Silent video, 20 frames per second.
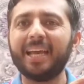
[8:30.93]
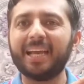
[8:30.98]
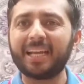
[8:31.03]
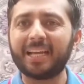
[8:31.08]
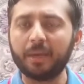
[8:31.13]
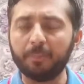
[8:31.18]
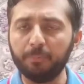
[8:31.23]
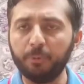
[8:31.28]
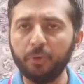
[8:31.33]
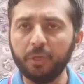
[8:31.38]

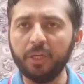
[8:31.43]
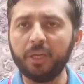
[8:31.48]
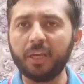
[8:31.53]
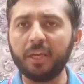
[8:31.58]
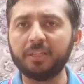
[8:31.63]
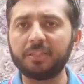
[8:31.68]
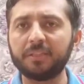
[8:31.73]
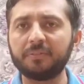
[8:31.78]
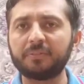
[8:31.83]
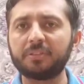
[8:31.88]

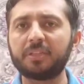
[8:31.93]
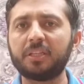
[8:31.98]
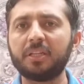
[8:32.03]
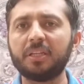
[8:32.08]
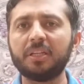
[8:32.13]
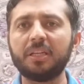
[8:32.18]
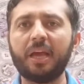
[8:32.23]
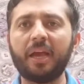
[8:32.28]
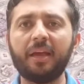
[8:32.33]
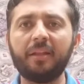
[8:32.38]
communicative
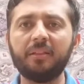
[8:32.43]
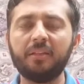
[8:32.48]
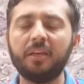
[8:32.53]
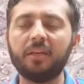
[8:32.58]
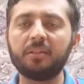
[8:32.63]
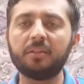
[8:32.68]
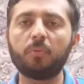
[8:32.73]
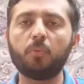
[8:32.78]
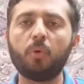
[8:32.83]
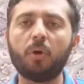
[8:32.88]
skill, and the
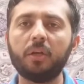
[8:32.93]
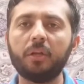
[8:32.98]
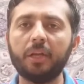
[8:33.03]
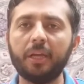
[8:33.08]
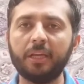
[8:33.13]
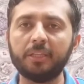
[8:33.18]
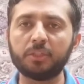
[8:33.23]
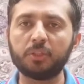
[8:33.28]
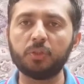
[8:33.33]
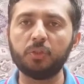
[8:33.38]
other one
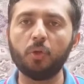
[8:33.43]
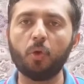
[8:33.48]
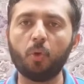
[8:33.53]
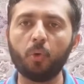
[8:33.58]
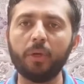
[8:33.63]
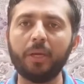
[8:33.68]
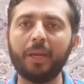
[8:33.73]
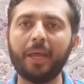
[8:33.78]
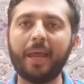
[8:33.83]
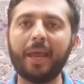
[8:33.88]
is
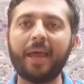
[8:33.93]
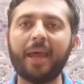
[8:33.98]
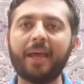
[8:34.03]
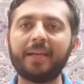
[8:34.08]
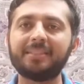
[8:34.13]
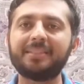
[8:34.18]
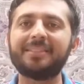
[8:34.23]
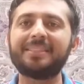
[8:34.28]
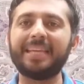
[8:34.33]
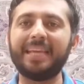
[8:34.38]
known
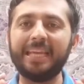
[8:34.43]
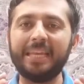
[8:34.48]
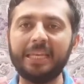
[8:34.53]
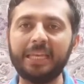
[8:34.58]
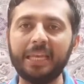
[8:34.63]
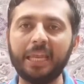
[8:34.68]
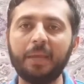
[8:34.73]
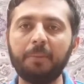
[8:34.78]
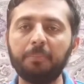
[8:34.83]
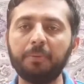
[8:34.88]
as
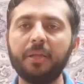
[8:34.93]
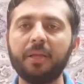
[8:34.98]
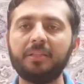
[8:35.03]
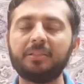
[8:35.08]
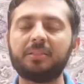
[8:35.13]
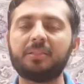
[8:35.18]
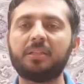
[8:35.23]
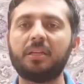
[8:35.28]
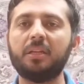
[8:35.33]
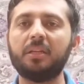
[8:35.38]
enabling
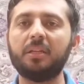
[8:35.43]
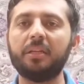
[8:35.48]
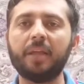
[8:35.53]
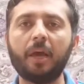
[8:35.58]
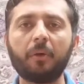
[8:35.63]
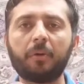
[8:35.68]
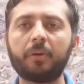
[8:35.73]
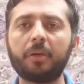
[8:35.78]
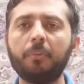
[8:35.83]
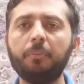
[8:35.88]
skill.
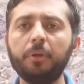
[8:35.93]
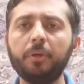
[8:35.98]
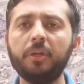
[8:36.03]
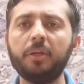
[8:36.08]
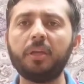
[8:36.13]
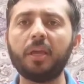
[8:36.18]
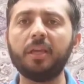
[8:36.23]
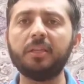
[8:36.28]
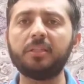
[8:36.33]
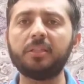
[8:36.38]
Now
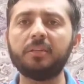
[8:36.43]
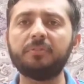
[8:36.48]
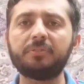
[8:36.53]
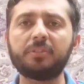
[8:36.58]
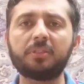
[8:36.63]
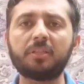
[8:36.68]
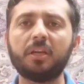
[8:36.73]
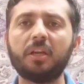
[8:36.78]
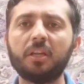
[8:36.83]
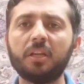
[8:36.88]
communicative
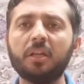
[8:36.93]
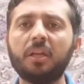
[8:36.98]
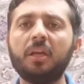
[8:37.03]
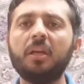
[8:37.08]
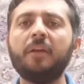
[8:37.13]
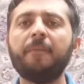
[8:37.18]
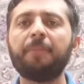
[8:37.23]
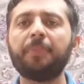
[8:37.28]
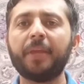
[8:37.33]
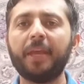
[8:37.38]
skill
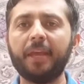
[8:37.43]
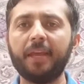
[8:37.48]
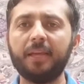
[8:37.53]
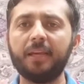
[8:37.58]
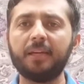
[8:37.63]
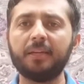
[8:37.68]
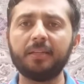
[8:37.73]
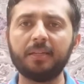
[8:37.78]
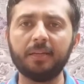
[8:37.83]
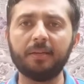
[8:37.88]

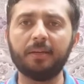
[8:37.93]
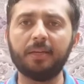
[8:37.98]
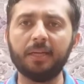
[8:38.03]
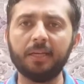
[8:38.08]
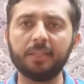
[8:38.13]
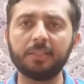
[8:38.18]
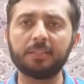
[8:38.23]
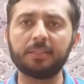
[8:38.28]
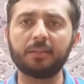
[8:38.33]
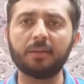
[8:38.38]

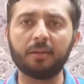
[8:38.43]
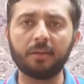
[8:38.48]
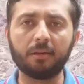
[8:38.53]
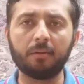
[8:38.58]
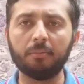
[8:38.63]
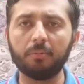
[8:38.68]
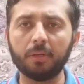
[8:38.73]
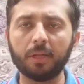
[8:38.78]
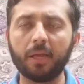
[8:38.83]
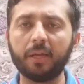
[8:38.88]
is
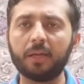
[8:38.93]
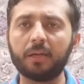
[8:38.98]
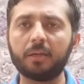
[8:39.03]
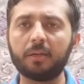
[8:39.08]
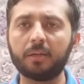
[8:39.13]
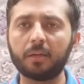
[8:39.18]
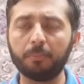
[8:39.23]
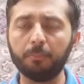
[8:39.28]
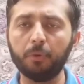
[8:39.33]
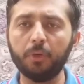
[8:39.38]

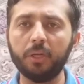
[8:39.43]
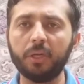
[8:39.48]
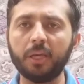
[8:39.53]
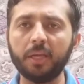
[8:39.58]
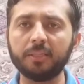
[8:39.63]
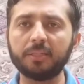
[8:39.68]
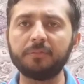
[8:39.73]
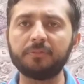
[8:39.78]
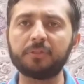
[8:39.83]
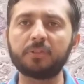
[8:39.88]

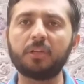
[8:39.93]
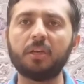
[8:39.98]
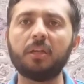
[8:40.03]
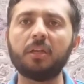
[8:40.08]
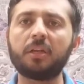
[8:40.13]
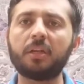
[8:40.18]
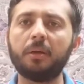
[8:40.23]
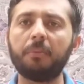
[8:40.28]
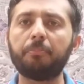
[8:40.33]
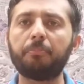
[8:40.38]
communicative
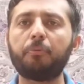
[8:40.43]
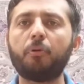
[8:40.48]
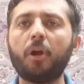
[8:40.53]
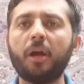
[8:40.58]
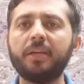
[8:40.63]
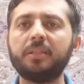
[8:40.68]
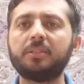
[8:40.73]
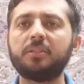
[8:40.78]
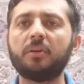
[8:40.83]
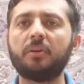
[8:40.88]
skill
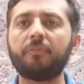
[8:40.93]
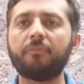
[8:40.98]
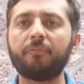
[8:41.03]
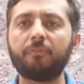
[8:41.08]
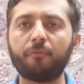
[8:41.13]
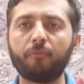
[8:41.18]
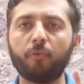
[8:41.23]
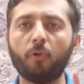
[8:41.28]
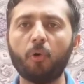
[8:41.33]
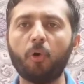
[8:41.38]
comprised of
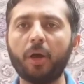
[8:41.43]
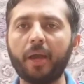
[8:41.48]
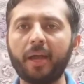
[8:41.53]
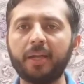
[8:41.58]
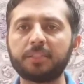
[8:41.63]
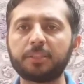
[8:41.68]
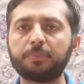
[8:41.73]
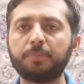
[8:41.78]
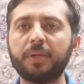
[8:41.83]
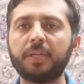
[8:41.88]
4
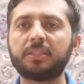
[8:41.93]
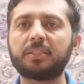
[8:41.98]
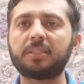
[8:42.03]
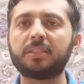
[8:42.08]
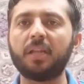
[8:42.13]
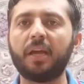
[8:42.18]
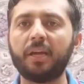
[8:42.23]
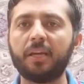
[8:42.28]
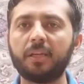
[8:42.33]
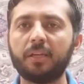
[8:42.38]
aspects,
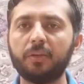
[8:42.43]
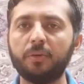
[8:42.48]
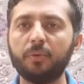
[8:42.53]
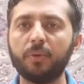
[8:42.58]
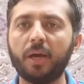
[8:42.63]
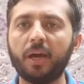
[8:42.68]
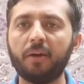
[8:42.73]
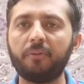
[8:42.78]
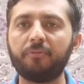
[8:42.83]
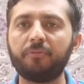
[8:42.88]
like you
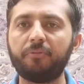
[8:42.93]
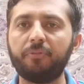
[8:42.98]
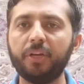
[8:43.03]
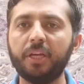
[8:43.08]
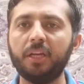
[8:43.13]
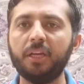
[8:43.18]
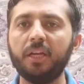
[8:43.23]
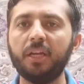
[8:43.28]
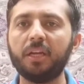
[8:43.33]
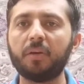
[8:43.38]
have
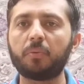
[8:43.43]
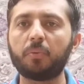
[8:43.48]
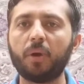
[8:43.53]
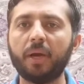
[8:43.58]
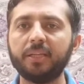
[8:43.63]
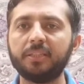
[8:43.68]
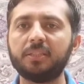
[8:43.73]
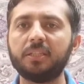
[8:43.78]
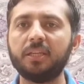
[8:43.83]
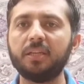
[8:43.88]
reading,
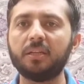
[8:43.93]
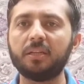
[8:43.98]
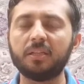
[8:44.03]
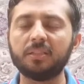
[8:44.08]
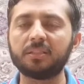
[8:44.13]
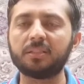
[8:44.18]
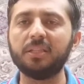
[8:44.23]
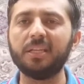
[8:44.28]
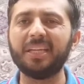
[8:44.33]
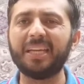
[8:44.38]
writing,
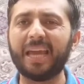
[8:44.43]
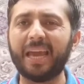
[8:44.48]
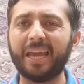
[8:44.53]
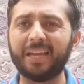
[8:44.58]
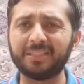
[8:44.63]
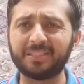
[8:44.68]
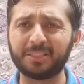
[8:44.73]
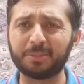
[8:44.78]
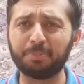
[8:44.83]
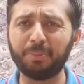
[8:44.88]
listening
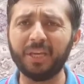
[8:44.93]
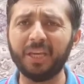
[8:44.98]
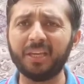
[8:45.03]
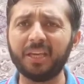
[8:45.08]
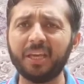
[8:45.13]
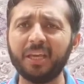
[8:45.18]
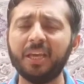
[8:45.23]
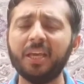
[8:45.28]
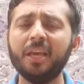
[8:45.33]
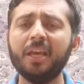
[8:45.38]
and
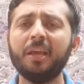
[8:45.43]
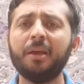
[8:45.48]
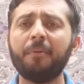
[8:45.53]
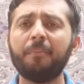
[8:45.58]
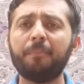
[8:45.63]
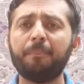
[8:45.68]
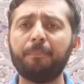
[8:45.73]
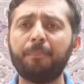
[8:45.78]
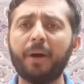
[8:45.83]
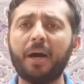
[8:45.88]
speaking.
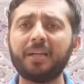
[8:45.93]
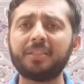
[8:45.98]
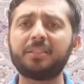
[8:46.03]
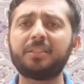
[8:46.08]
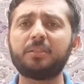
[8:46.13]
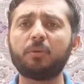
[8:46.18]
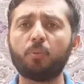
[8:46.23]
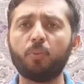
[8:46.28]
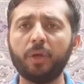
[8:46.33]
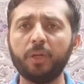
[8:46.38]

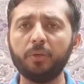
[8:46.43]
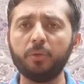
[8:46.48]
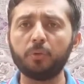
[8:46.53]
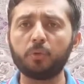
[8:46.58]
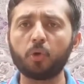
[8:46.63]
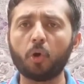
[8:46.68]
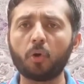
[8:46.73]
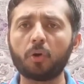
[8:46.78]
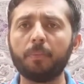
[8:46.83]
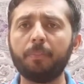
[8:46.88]
But when you
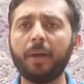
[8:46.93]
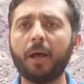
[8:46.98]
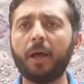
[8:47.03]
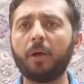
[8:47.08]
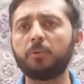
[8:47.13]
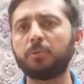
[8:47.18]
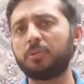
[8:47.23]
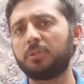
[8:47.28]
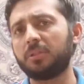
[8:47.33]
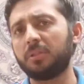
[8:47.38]
talk
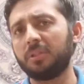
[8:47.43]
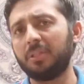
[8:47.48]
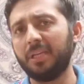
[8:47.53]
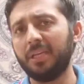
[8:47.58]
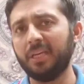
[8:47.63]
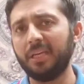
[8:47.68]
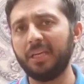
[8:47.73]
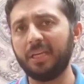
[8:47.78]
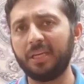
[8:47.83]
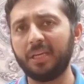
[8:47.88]
about
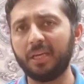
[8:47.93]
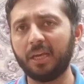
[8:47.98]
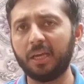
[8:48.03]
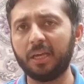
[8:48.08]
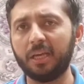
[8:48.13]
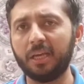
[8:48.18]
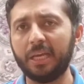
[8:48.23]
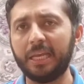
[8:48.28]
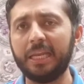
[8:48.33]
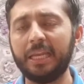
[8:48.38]
the
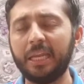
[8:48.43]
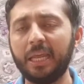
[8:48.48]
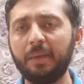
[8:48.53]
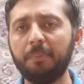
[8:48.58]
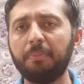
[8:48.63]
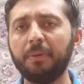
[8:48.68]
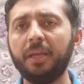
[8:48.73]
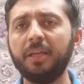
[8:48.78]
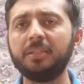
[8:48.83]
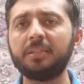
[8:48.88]

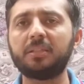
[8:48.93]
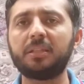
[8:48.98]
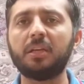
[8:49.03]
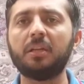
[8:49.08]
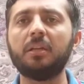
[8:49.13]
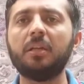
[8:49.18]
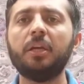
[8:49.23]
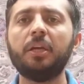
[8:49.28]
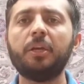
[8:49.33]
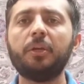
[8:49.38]
enabling
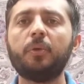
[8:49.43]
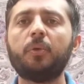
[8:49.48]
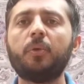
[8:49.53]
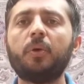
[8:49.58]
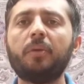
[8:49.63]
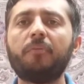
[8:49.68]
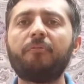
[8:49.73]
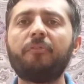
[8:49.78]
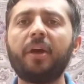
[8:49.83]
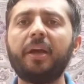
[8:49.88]
skill, you're
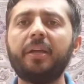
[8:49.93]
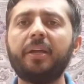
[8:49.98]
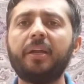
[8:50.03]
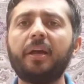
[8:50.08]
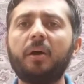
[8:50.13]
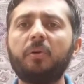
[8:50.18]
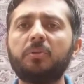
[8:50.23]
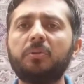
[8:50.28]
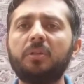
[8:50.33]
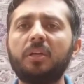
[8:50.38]
going to find
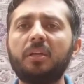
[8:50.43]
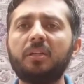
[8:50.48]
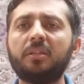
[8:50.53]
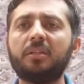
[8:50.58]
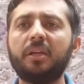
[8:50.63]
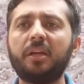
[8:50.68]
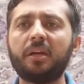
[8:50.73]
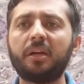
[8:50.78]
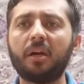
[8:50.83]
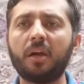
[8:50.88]
out that
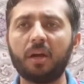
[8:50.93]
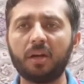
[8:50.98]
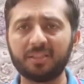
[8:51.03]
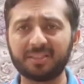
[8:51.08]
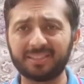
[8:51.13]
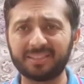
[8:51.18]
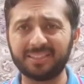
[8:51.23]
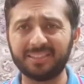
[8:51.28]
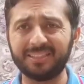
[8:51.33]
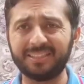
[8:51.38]
there are
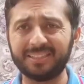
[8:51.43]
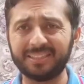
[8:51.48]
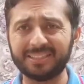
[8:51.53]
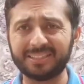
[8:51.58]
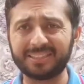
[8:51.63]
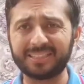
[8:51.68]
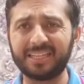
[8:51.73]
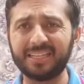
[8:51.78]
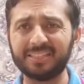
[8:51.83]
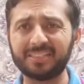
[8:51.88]
certain
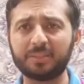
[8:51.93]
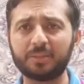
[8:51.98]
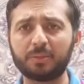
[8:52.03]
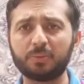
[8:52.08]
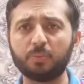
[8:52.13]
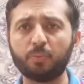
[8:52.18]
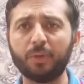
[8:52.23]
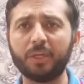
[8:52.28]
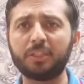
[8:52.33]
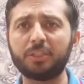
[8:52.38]
skills
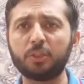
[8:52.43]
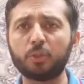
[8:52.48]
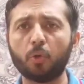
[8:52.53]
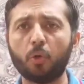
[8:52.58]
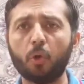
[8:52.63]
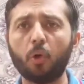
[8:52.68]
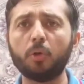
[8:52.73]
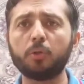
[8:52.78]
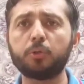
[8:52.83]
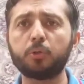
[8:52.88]
which
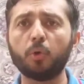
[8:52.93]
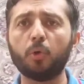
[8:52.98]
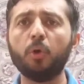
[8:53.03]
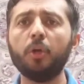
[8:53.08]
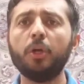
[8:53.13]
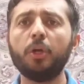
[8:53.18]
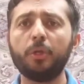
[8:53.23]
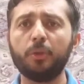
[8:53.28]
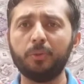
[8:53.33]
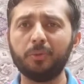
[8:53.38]
also
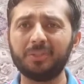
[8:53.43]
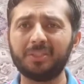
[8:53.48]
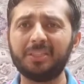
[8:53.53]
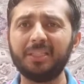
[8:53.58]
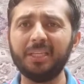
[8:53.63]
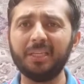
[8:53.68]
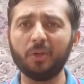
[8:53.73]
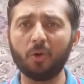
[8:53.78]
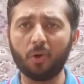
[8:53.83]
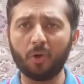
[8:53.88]
you
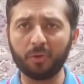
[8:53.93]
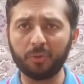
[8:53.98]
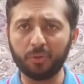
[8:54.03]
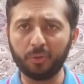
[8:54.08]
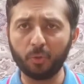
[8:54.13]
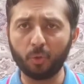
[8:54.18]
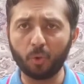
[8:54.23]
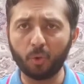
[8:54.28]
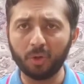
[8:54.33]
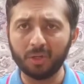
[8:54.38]
see on
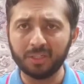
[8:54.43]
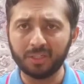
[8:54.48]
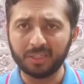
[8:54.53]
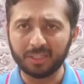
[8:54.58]
your